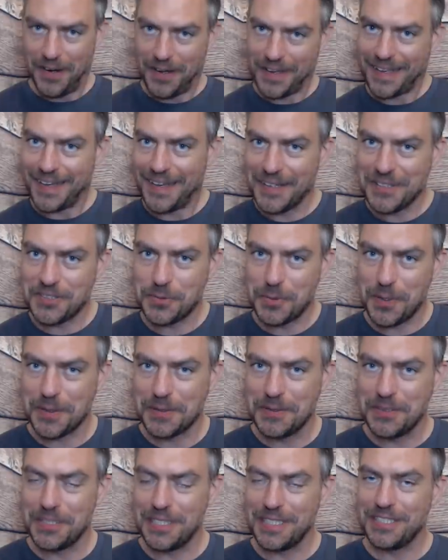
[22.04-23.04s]
Alright guys,
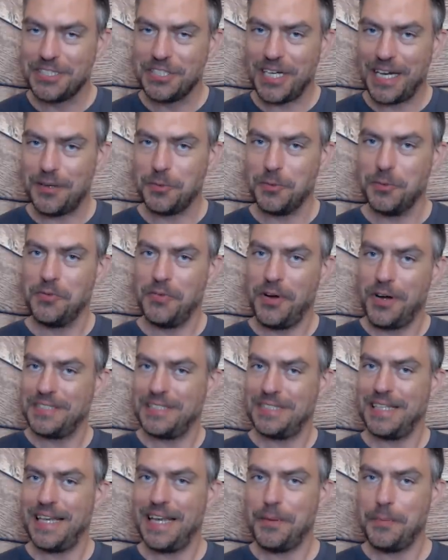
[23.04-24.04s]
welcome to the channel.
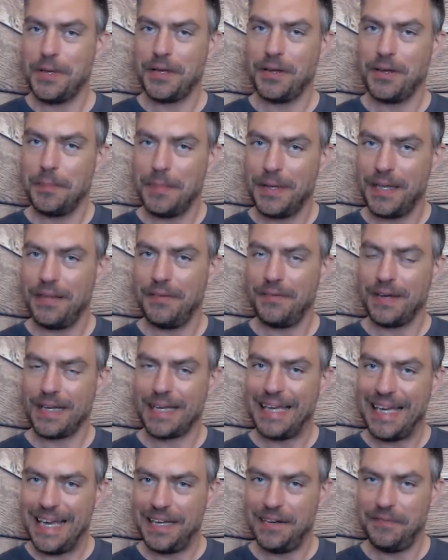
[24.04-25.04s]
Right, today we got a bit of a
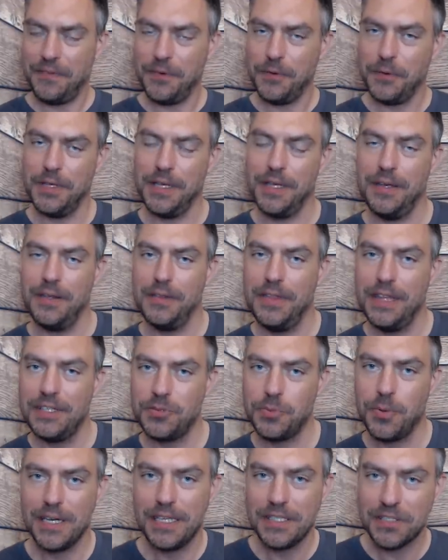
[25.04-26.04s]
kit for you.
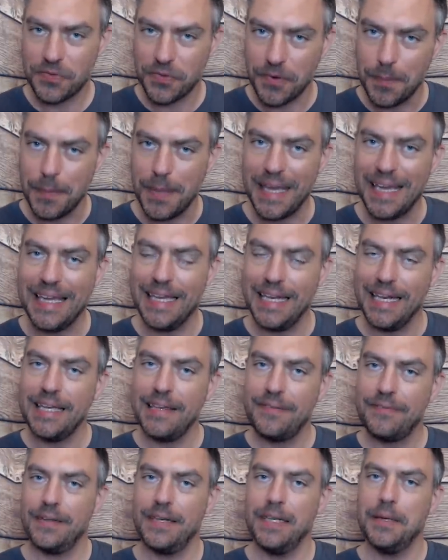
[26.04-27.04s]
This one is from
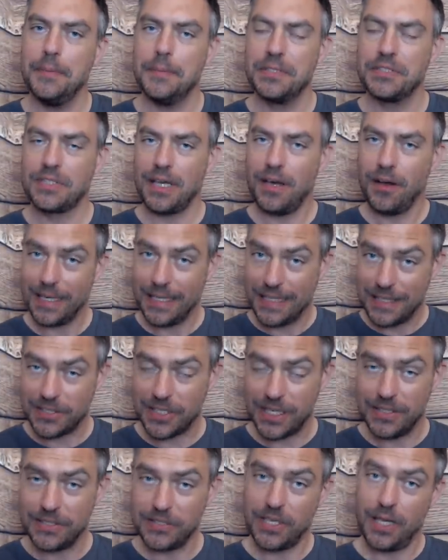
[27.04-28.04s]
eLeaf and it was kindly
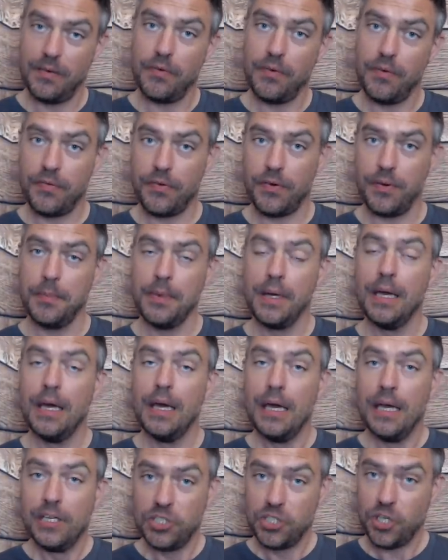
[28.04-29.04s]
sent over from
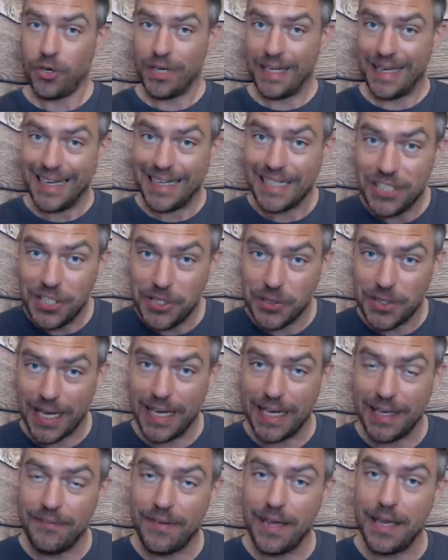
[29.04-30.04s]
Johnny at
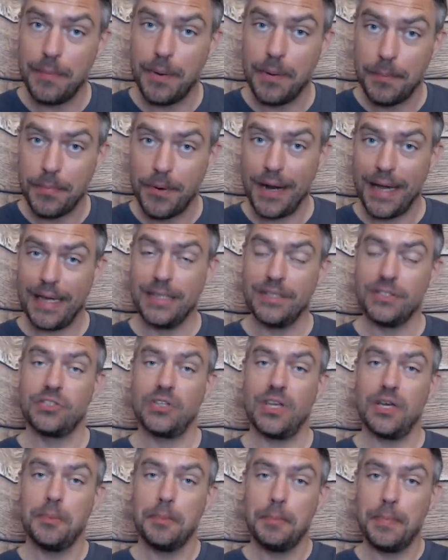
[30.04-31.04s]
UK Vapour Brand,
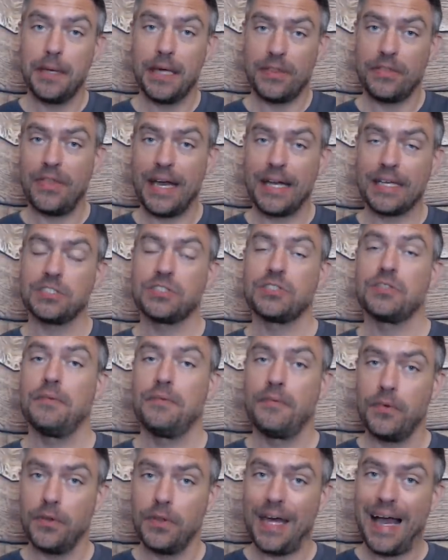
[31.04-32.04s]
so big thanks
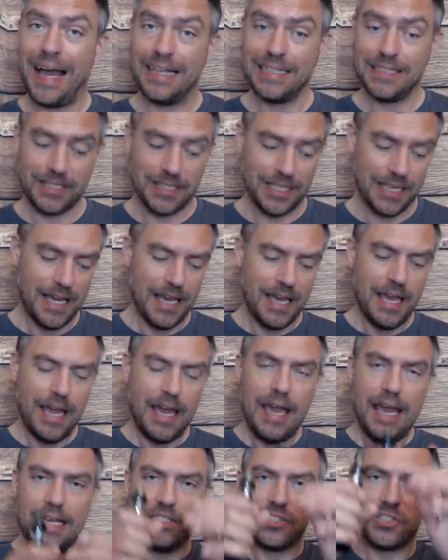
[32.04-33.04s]
for that.
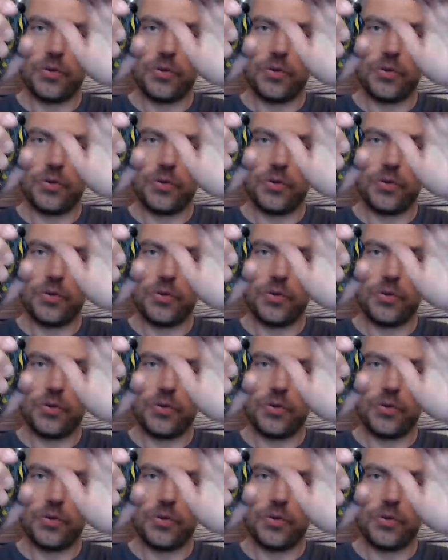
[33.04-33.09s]
It's